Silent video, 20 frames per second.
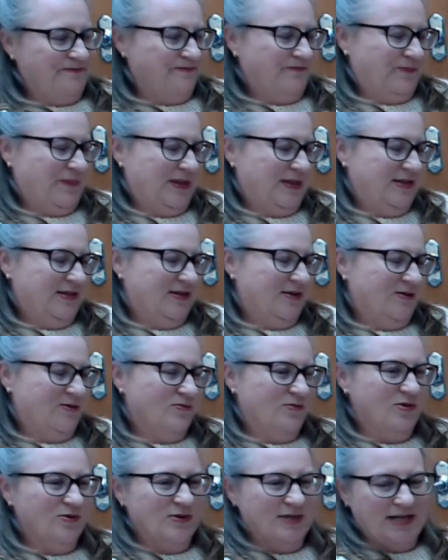so it
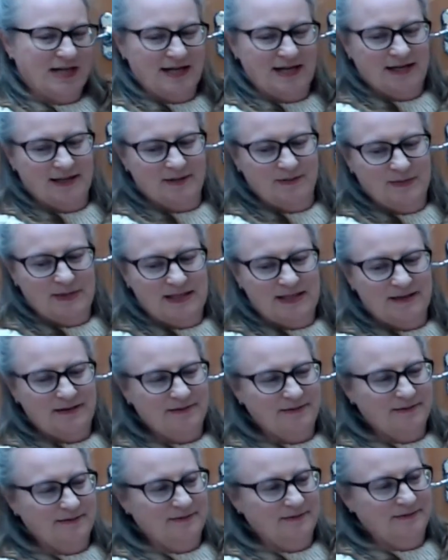will take me
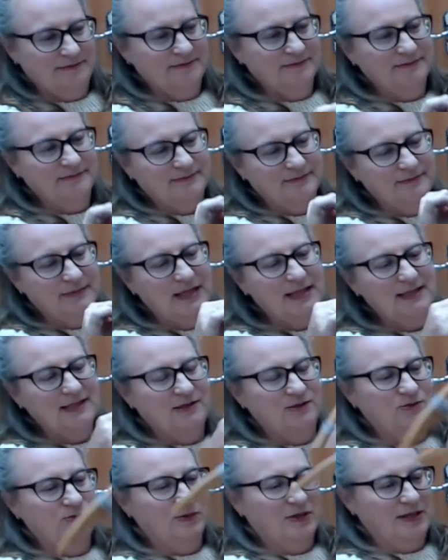a
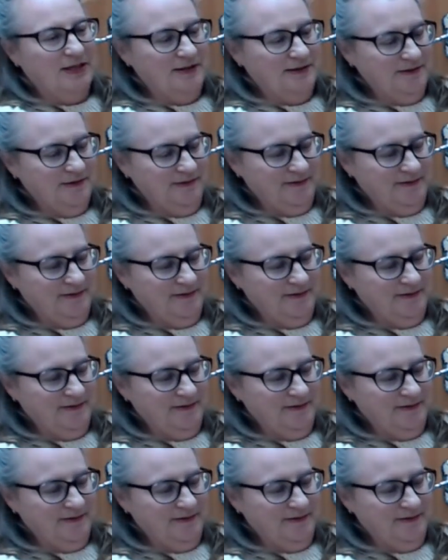little while